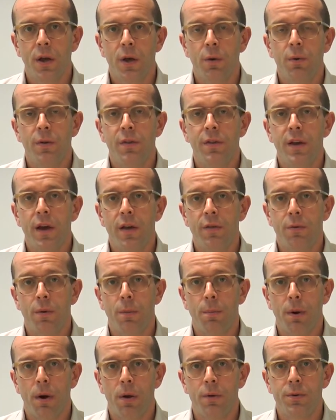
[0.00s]
with the other
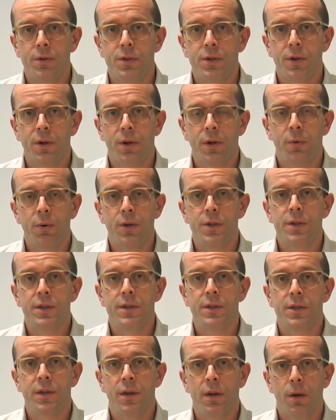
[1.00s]
approach, which
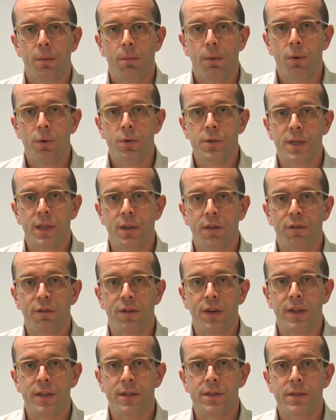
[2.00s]
is pausing the
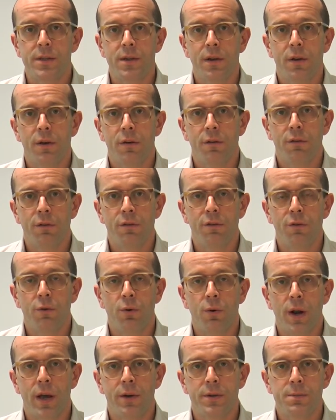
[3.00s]
feeds for
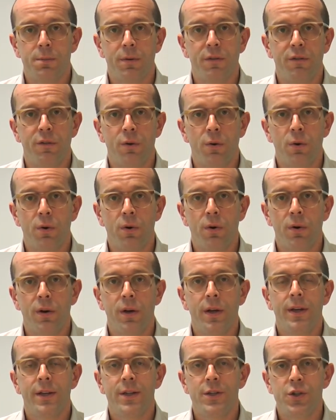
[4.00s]
4 hours before,
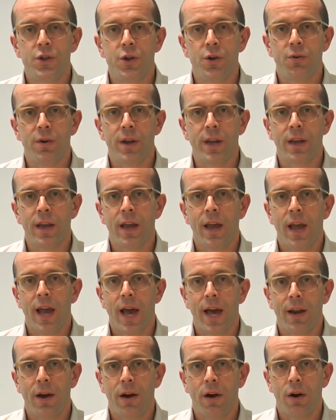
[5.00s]
during
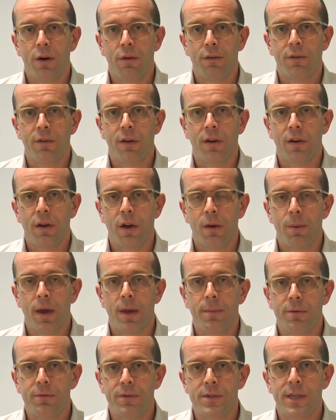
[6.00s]
and after a
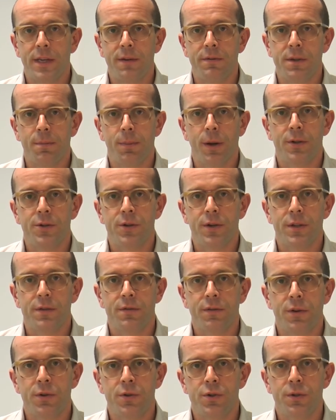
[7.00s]
baby receives a blood
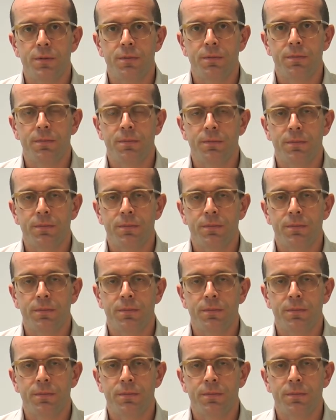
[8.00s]
transfusion.